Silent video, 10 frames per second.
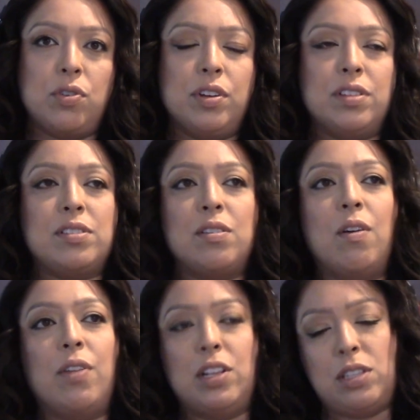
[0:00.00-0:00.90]
And so
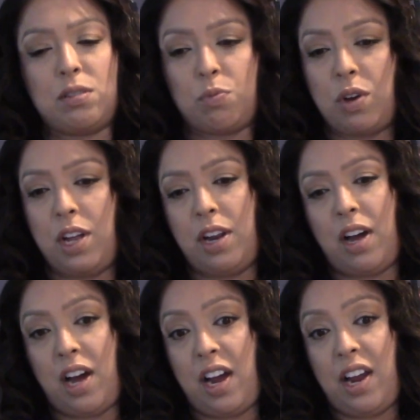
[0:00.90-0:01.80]
that's what
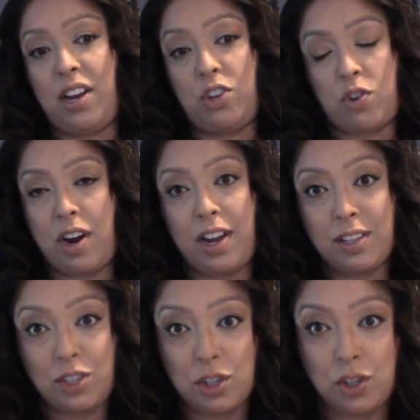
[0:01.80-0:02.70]
I try
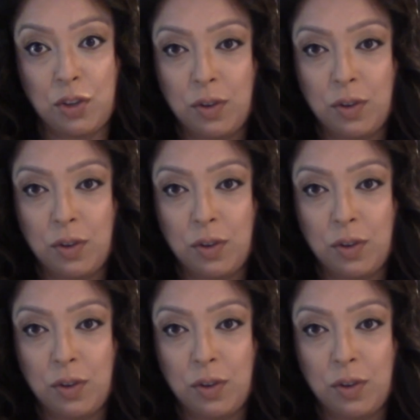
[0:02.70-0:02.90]
to do.